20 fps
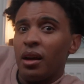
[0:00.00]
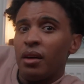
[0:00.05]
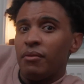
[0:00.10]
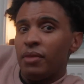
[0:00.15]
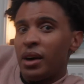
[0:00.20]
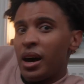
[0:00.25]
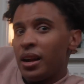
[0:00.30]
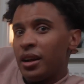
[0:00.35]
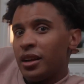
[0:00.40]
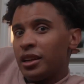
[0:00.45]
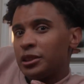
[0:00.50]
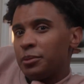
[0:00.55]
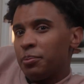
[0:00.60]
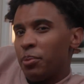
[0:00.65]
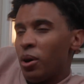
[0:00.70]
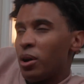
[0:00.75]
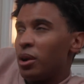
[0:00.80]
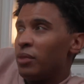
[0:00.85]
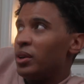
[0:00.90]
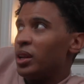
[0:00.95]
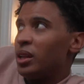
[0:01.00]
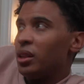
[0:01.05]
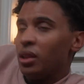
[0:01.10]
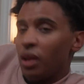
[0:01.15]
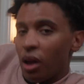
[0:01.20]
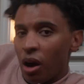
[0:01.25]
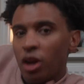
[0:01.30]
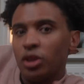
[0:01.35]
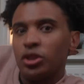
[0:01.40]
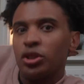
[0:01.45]
Vana is a part of a
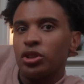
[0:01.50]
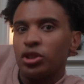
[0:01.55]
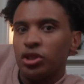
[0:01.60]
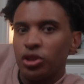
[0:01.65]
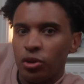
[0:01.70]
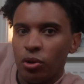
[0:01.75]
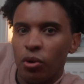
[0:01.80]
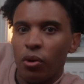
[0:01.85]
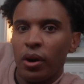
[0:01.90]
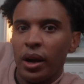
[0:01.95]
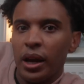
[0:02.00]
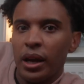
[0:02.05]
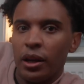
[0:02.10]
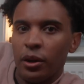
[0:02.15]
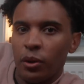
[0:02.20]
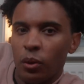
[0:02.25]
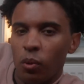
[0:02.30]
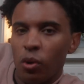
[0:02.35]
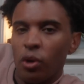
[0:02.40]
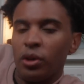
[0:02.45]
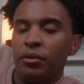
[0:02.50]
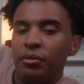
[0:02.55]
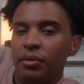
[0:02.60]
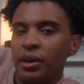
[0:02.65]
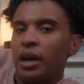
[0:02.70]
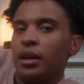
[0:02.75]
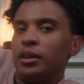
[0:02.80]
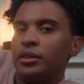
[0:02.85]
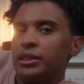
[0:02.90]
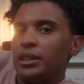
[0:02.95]
larger story in the world of
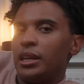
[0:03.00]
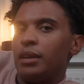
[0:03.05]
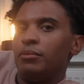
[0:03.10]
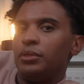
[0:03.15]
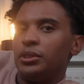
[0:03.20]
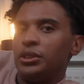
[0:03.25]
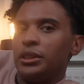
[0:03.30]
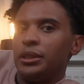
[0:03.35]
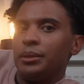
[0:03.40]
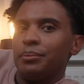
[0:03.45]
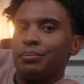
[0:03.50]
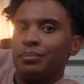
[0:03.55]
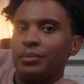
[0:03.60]
data sovereignty.